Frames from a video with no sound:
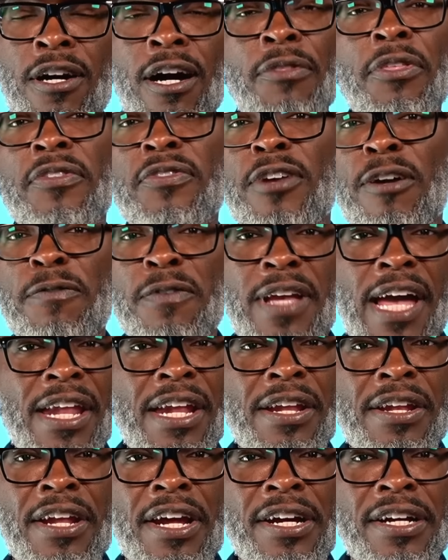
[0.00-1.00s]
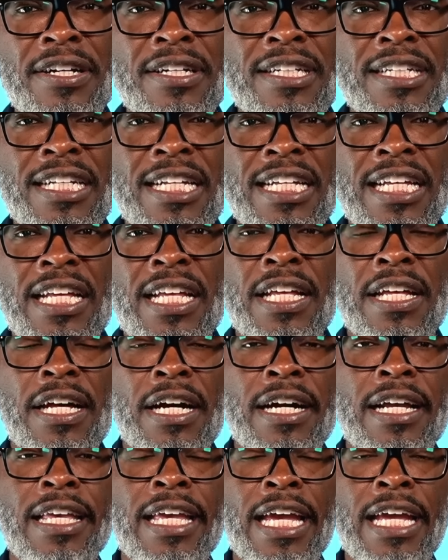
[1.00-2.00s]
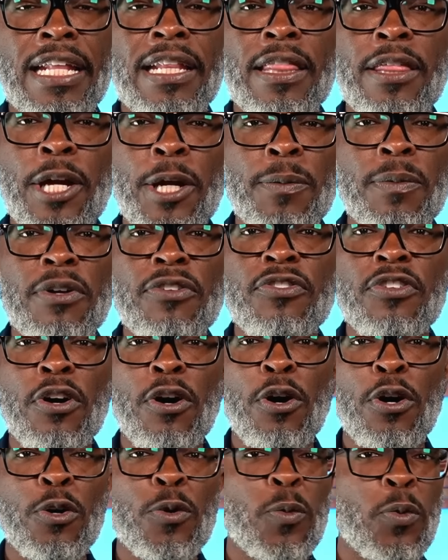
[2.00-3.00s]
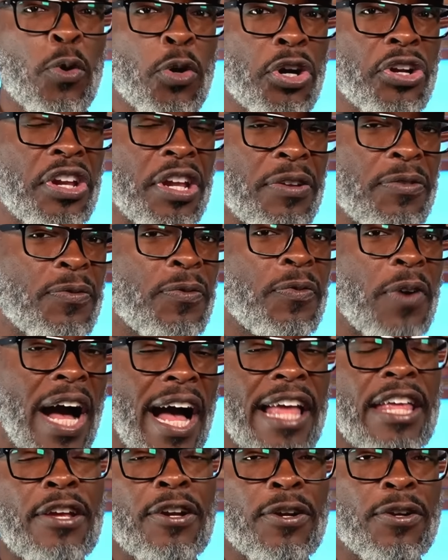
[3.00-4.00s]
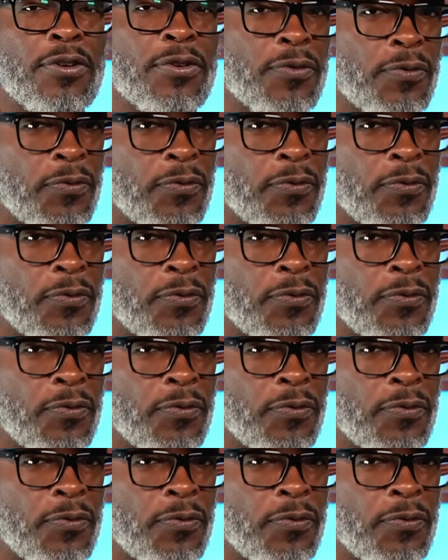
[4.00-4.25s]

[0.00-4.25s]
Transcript: other stuff you got in there? Again, there was a whole warden fired